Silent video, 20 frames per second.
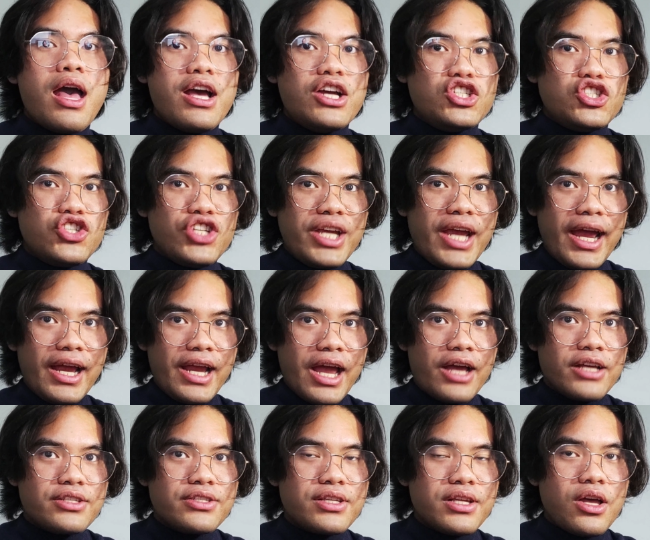A
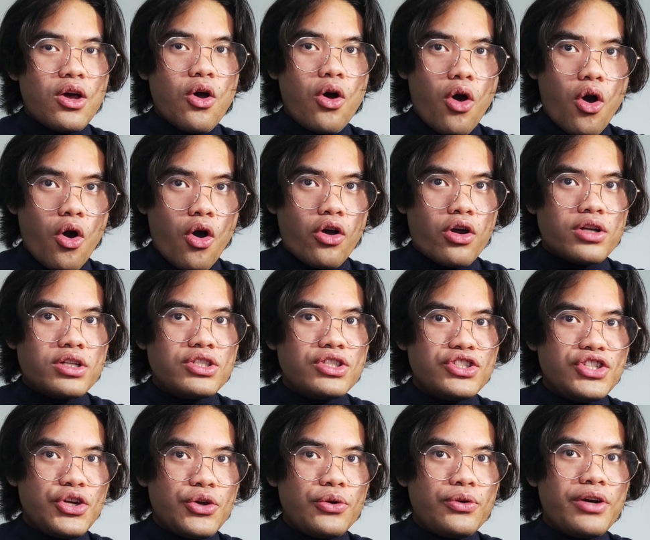GIS or
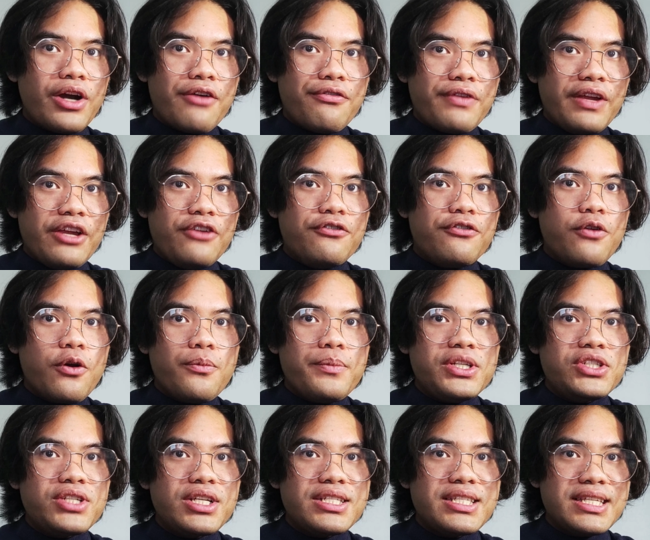Geographic
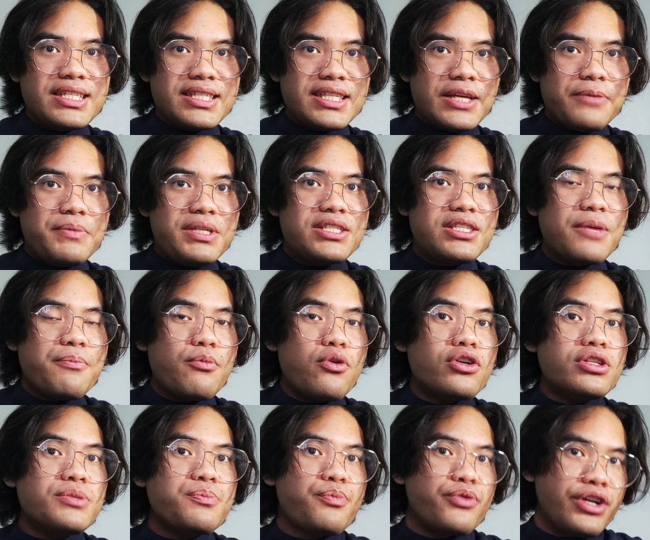Information System is the
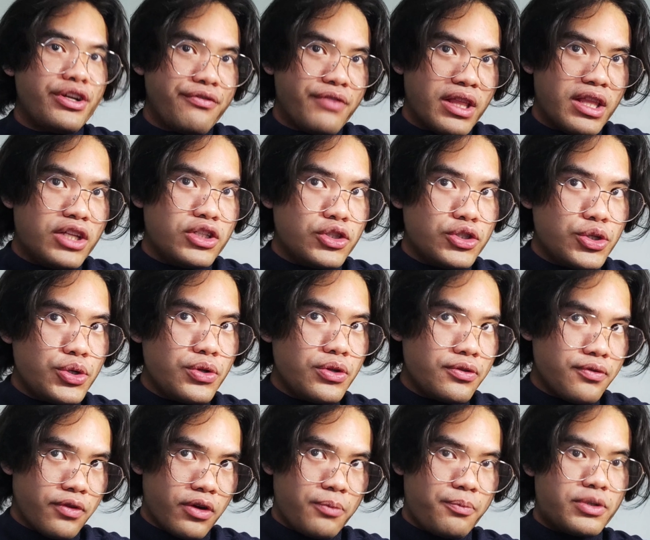most prevalent tool
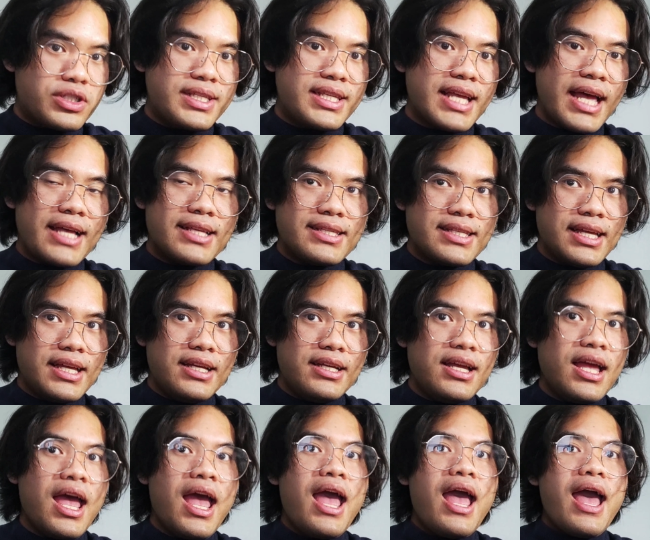for
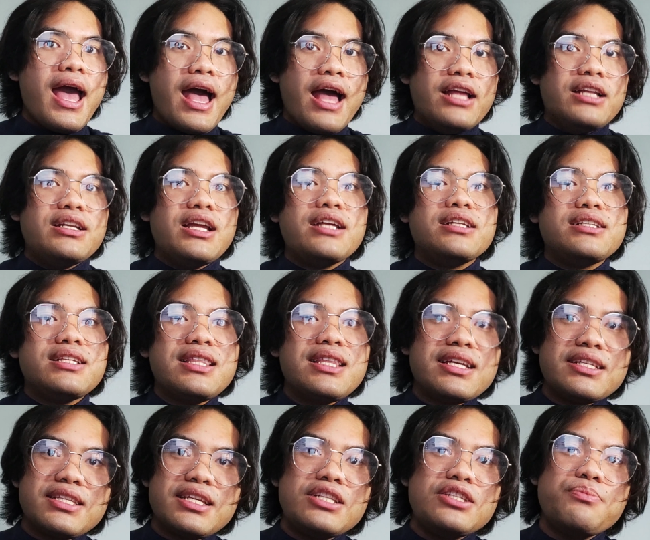processing and
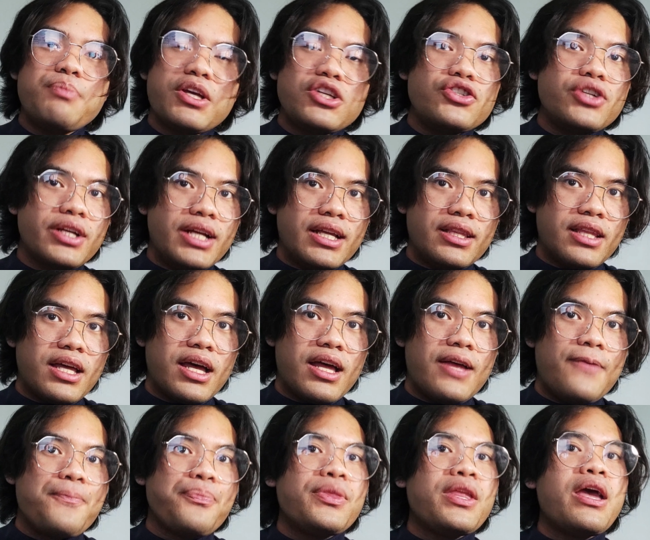analyzing spatial data.
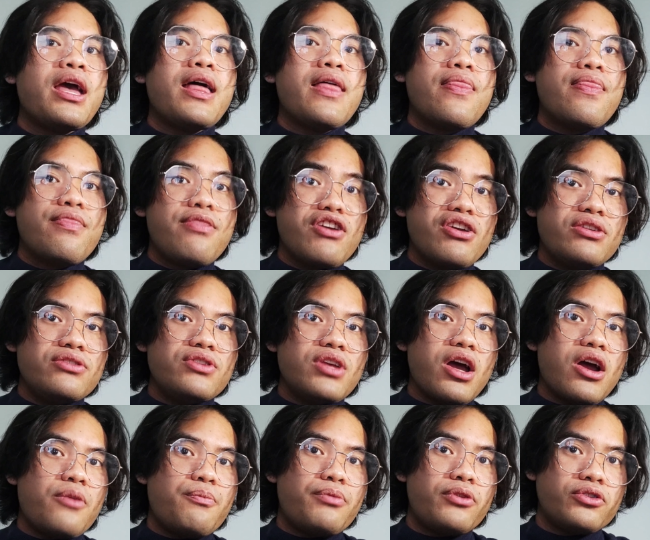These
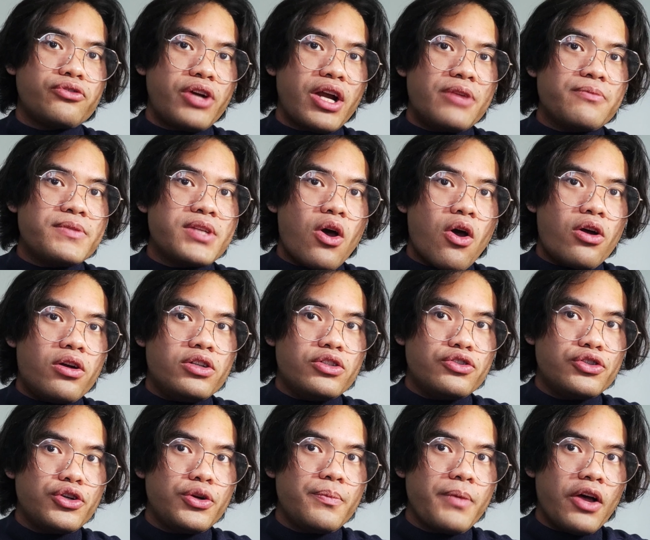are programs or a
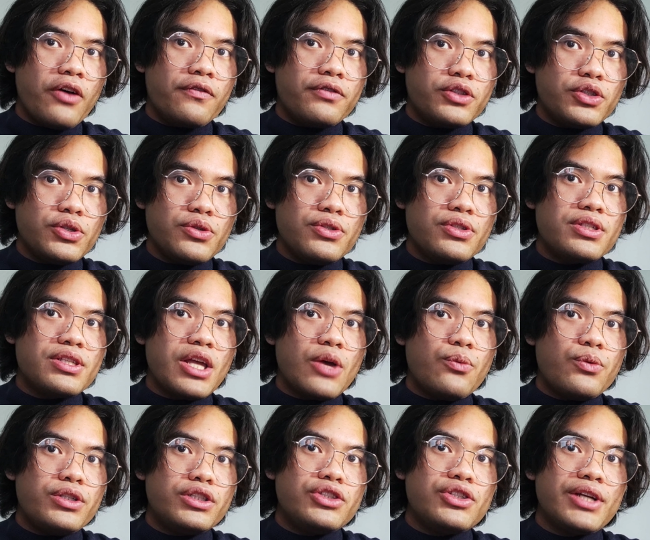group of tools
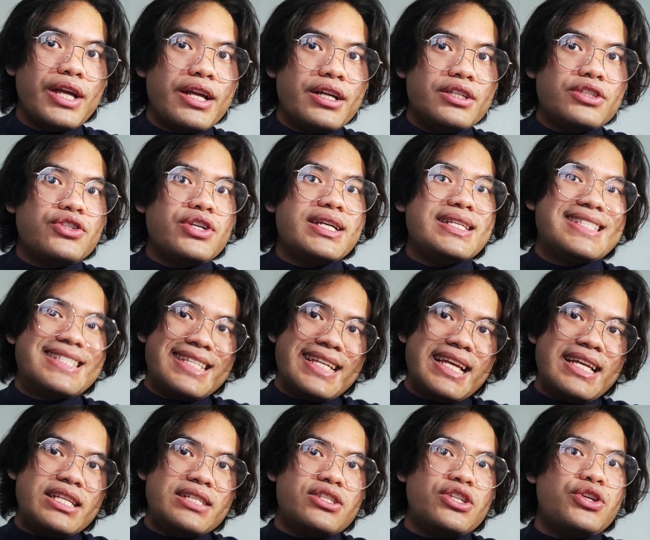that work together to
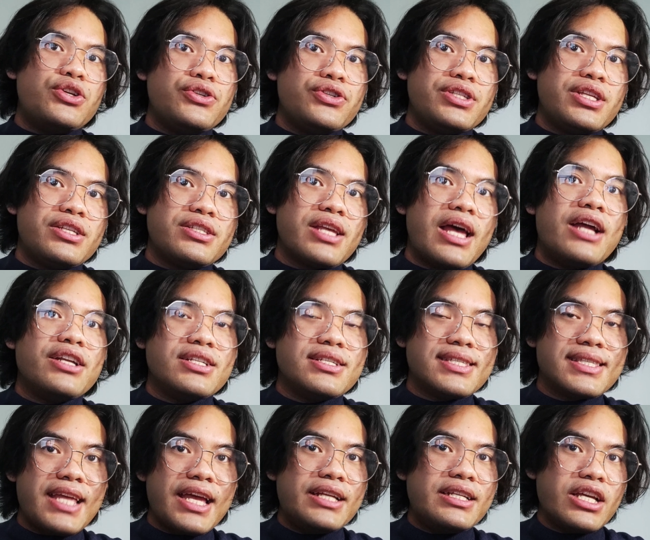assist users
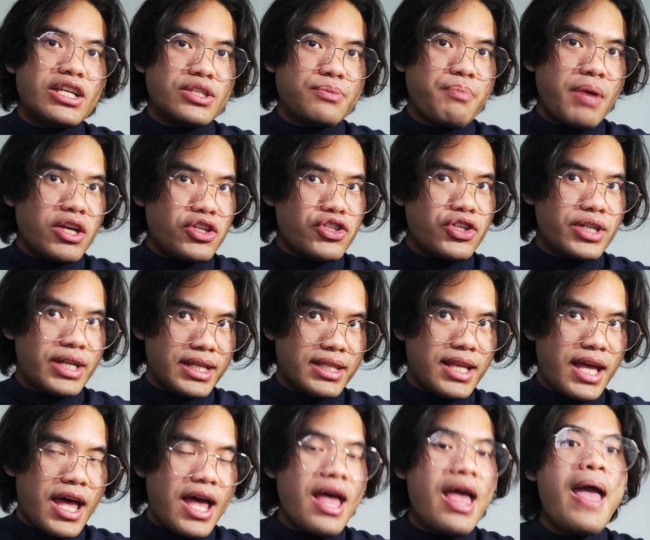understand their spatial
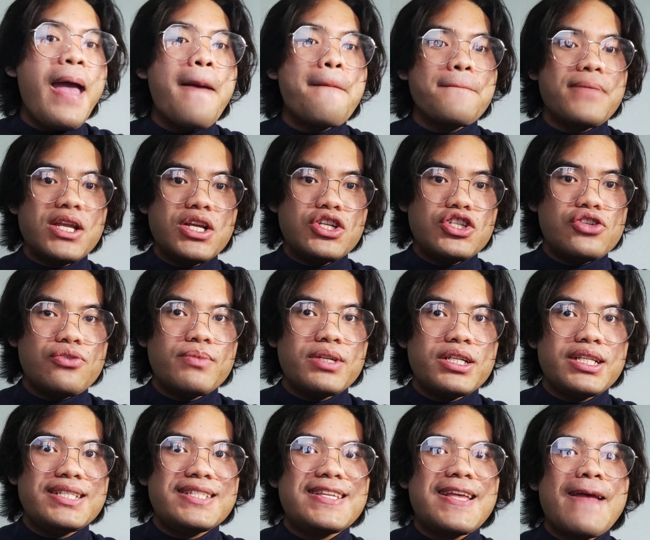data,
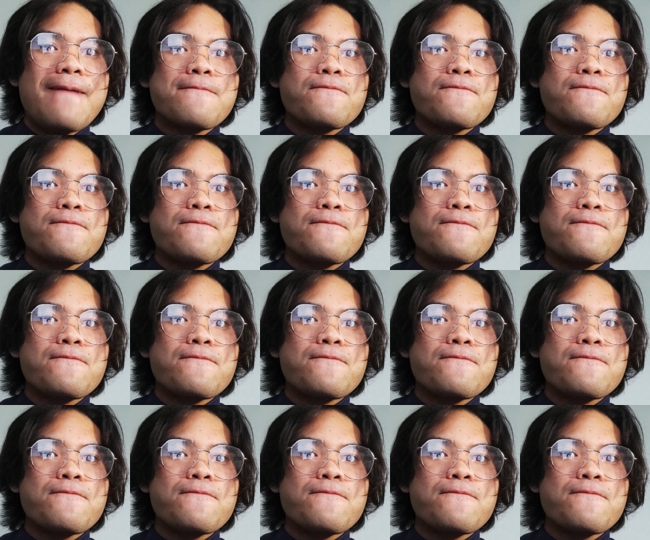management,